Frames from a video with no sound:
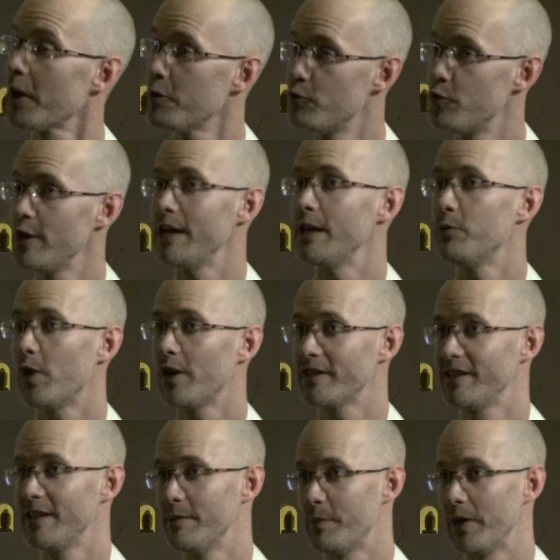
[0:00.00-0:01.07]
I really
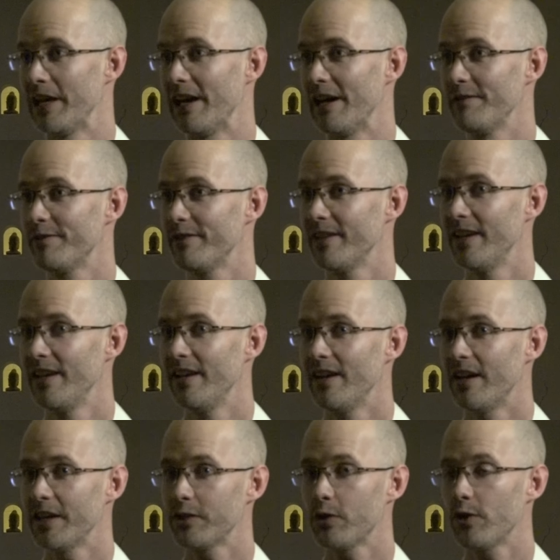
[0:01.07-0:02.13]
wanted in my life.
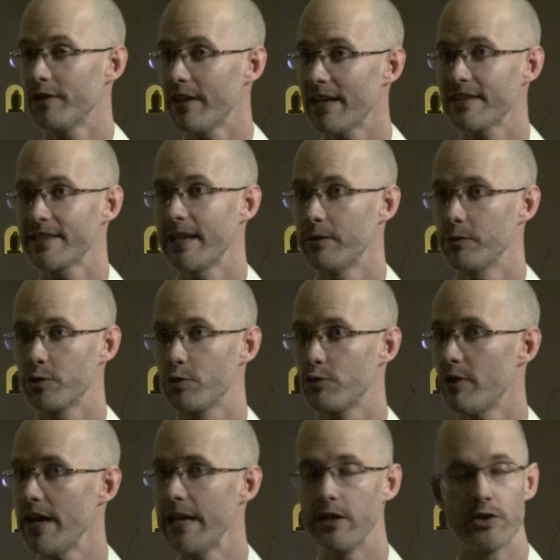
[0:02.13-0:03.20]
I thought that sounds
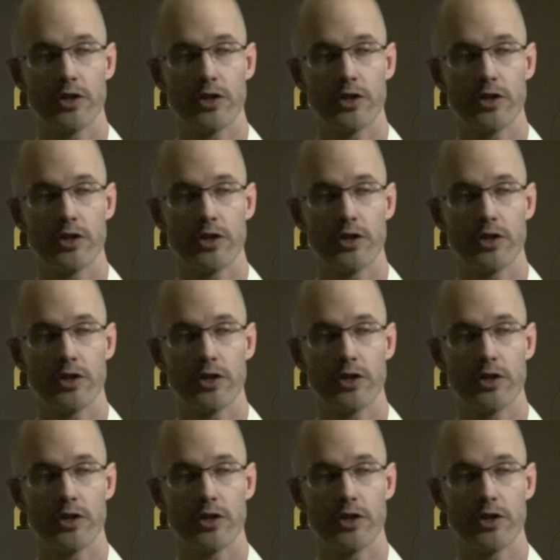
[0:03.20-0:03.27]
great.